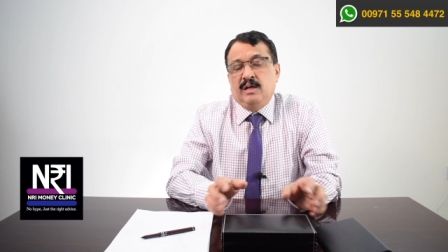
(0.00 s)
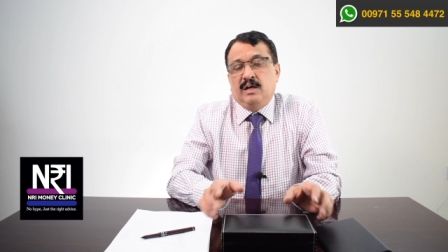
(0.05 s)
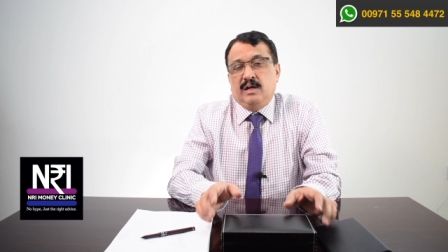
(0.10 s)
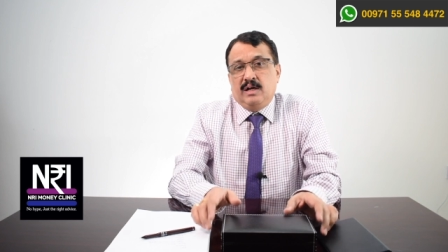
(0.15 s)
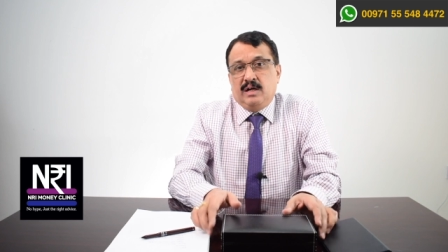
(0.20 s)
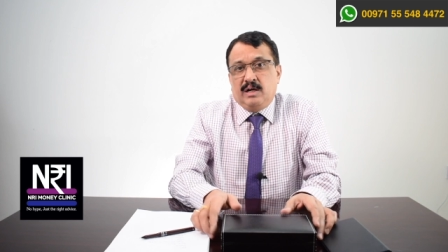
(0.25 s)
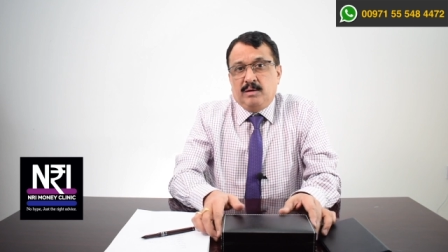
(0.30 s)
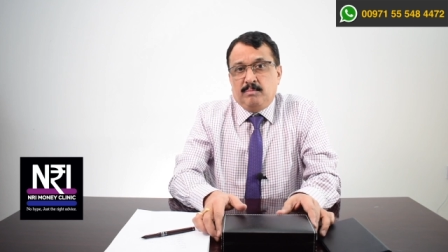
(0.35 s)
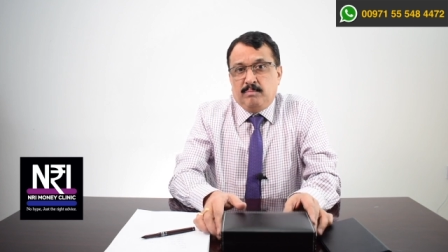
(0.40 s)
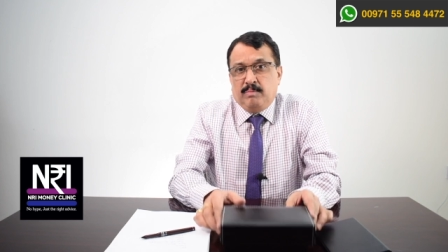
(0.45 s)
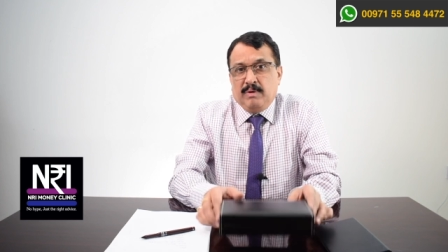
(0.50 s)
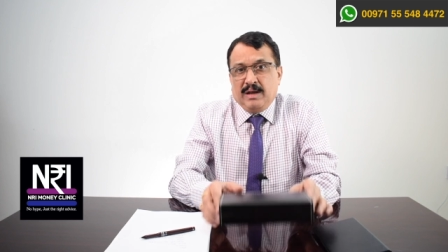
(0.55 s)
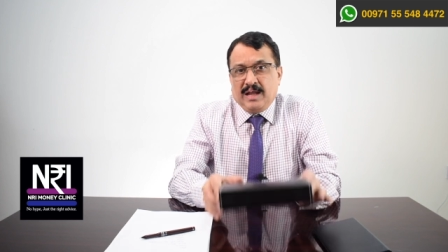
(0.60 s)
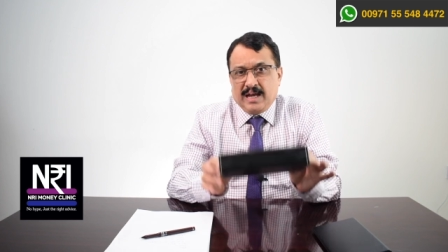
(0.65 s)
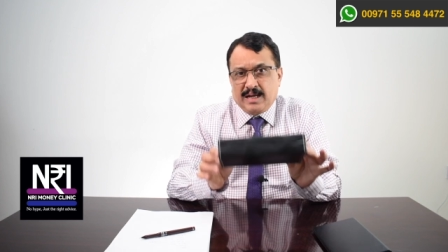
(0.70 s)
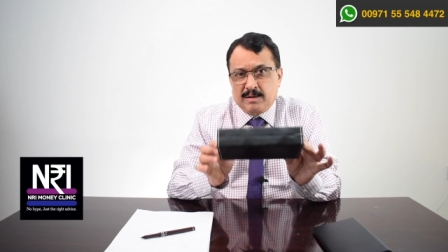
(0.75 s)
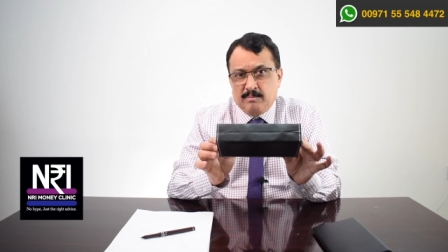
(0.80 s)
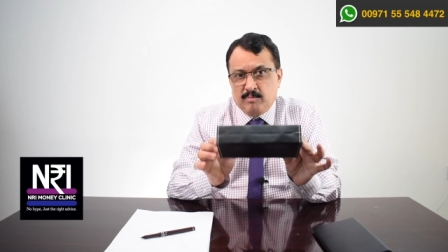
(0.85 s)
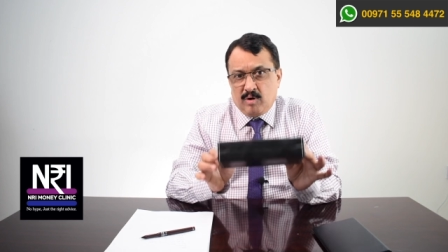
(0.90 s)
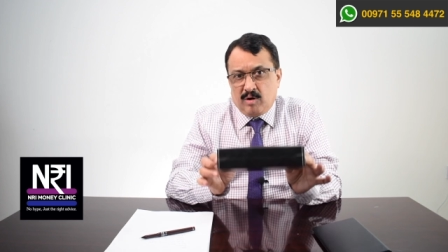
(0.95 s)
a
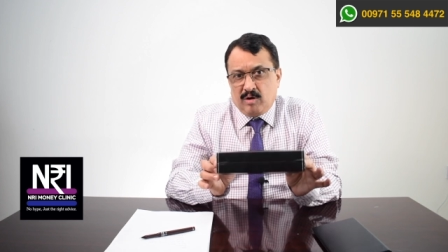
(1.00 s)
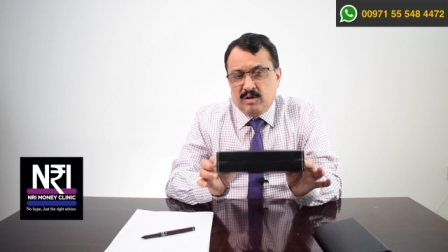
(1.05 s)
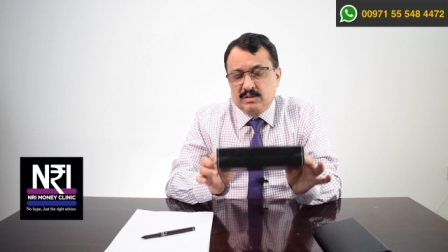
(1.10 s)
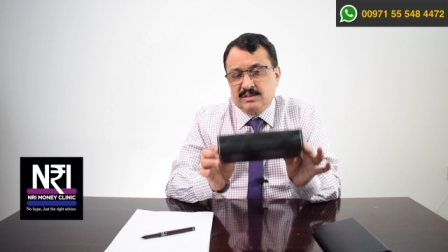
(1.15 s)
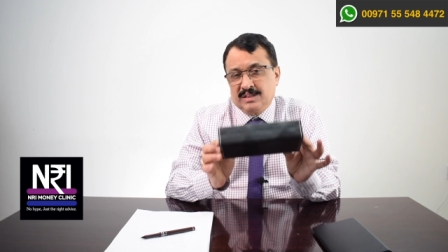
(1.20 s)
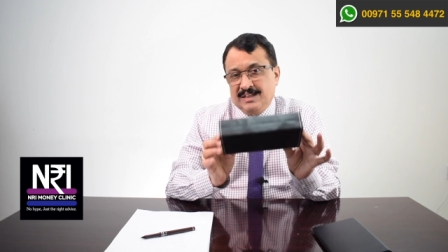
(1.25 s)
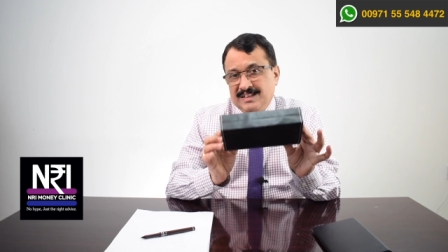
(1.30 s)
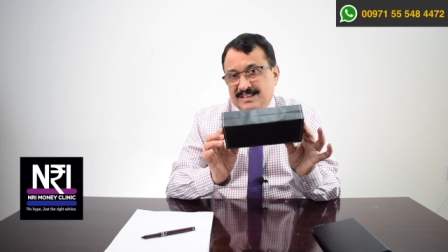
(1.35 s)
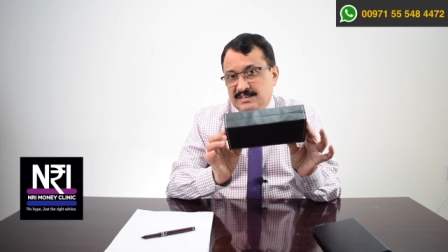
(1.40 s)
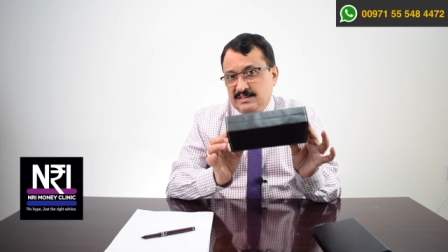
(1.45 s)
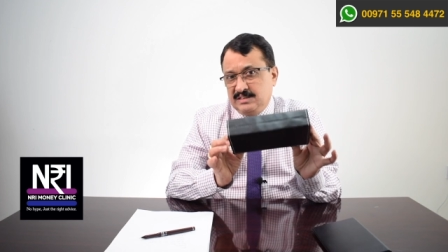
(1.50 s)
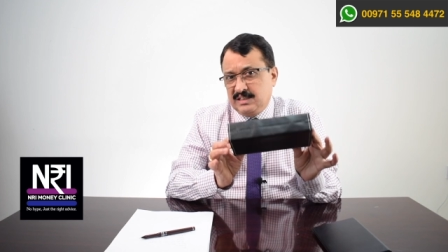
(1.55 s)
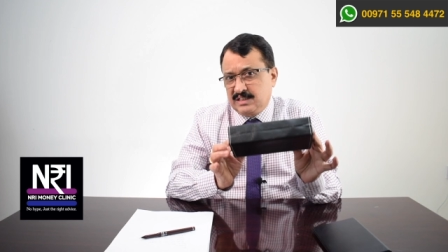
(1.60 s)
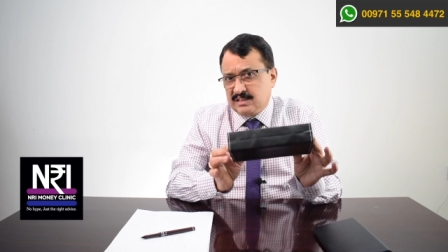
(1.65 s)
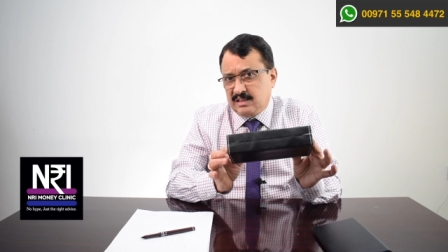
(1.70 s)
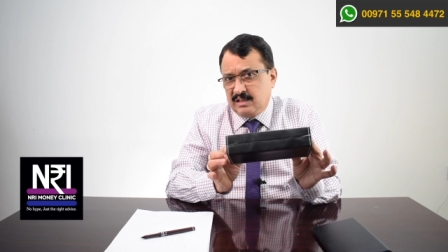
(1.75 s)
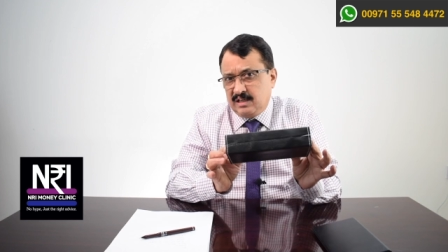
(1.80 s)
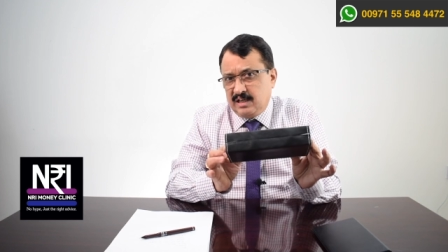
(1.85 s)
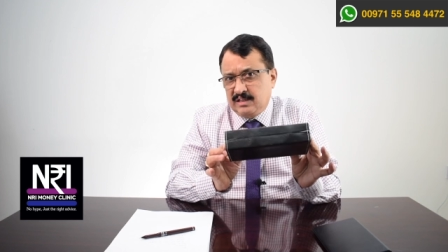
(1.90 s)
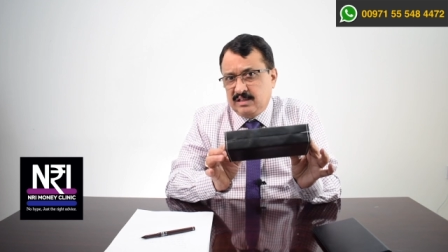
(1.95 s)
black box just
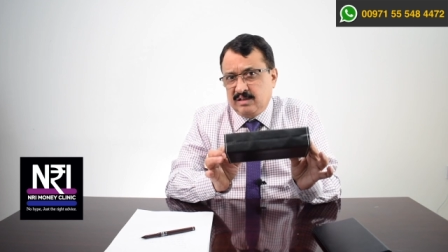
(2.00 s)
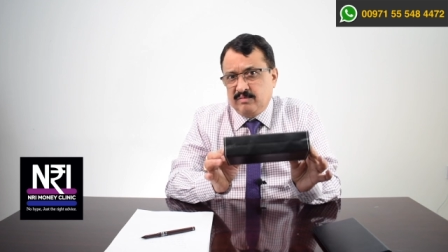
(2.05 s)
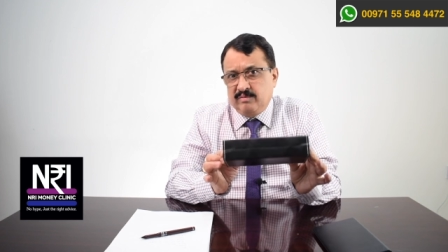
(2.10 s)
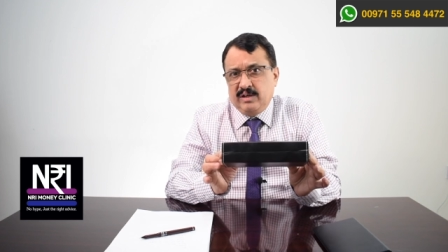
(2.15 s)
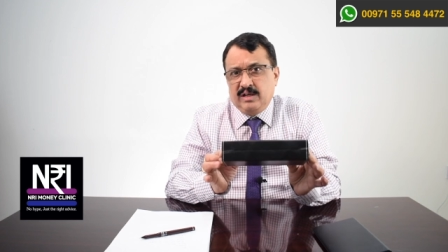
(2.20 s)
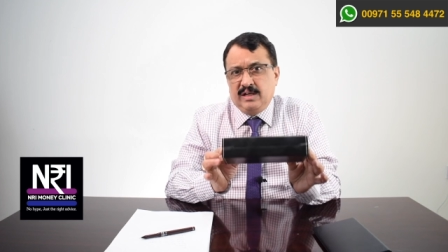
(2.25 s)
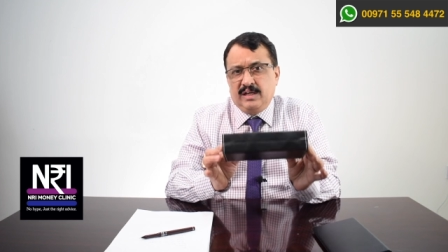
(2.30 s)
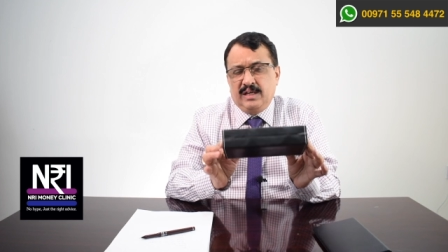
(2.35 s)
like the way